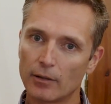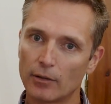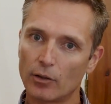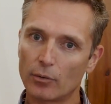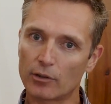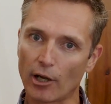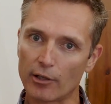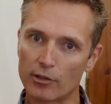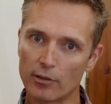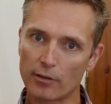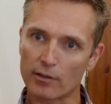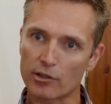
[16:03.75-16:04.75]
you'd go and
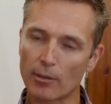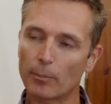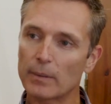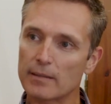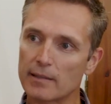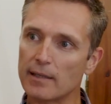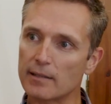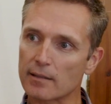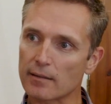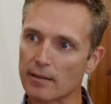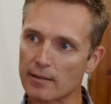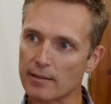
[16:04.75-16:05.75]
do the chimpanzees
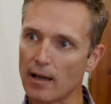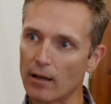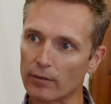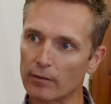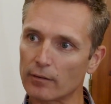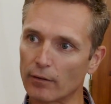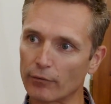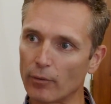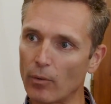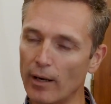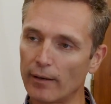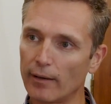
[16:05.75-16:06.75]
in the south of
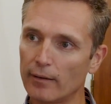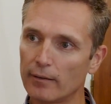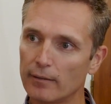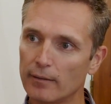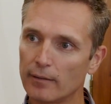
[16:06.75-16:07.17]
Rwanda,